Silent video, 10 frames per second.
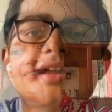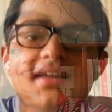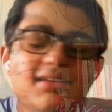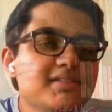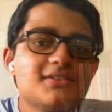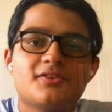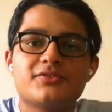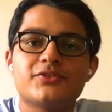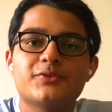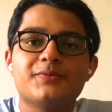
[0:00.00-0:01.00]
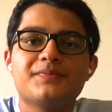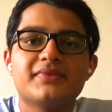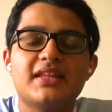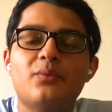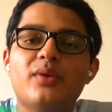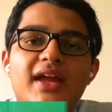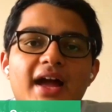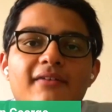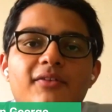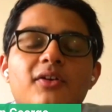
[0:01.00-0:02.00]
It is not true that we
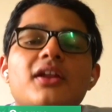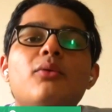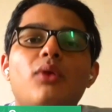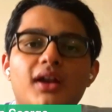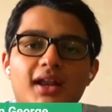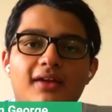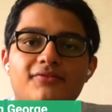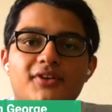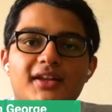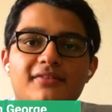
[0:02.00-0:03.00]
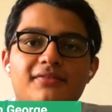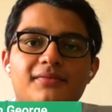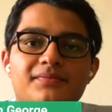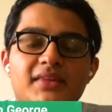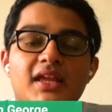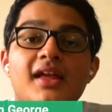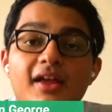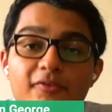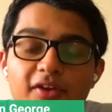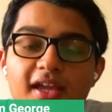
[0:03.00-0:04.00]
have only one life to live.
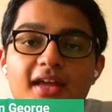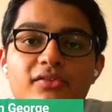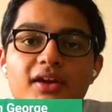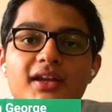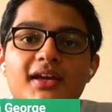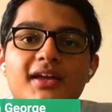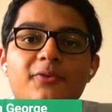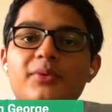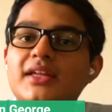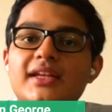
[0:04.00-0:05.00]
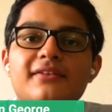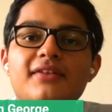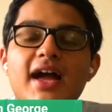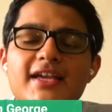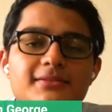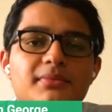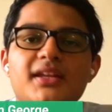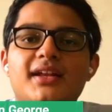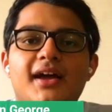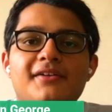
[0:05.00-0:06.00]
If we can read, we can live as
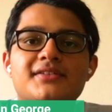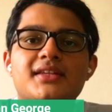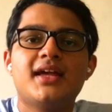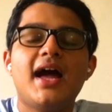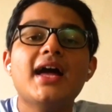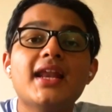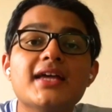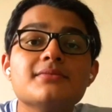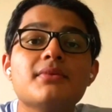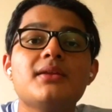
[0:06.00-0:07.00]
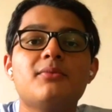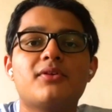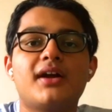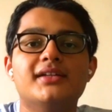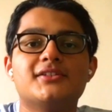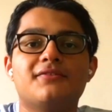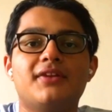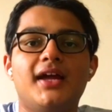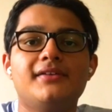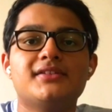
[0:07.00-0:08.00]
many lives and as many more kinds of
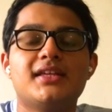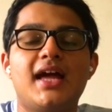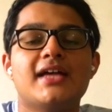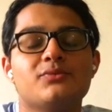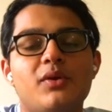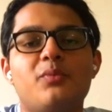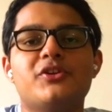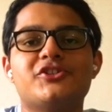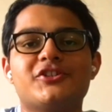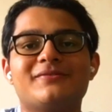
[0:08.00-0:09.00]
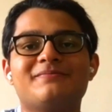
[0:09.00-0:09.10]
lives as we wish.